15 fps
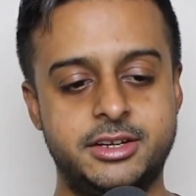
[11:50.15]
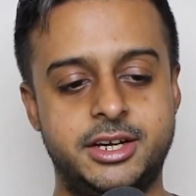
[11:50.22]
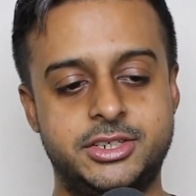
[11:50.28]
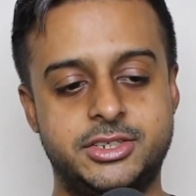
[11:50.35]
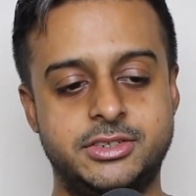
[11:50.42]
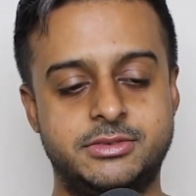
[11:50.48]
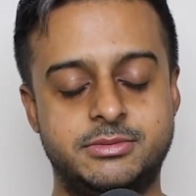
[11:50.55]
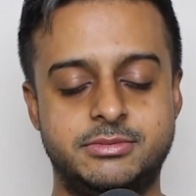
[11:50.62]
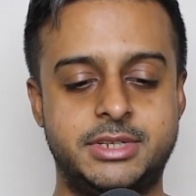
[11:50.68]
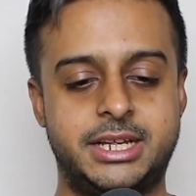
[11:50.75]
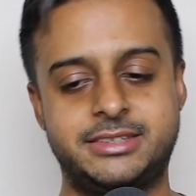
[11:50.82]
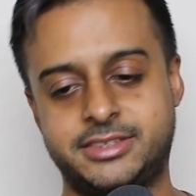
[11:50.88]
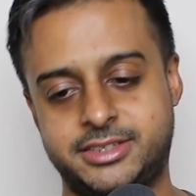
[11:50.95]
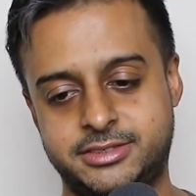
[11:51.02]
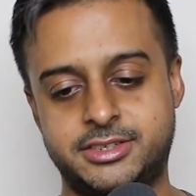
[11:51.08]
I shouldn't, not
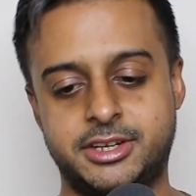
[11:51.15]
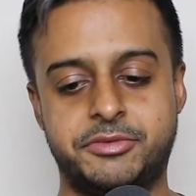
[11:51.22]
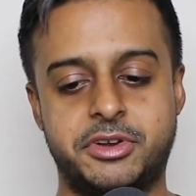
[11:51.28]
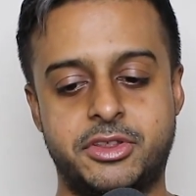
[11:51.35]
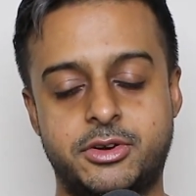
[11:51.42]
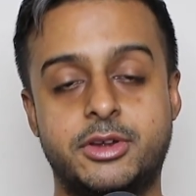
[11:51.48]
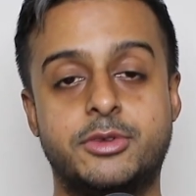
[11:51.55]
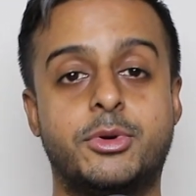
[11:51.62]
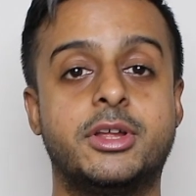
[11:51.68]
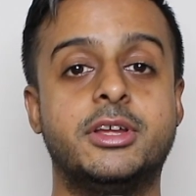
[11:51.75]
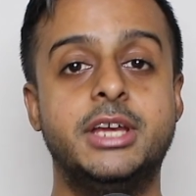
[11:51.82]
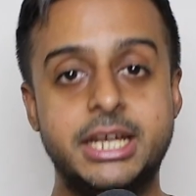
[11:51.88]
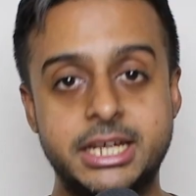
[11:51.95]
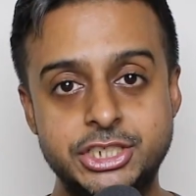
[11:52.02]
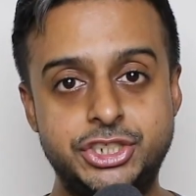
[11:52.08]
significant other, I want
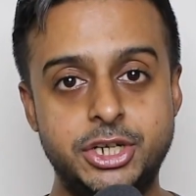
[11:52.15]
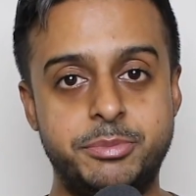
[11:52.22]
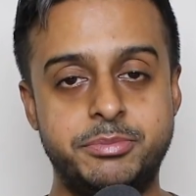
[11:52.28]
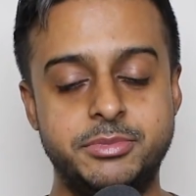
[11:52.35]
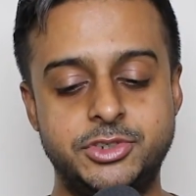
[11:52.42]
to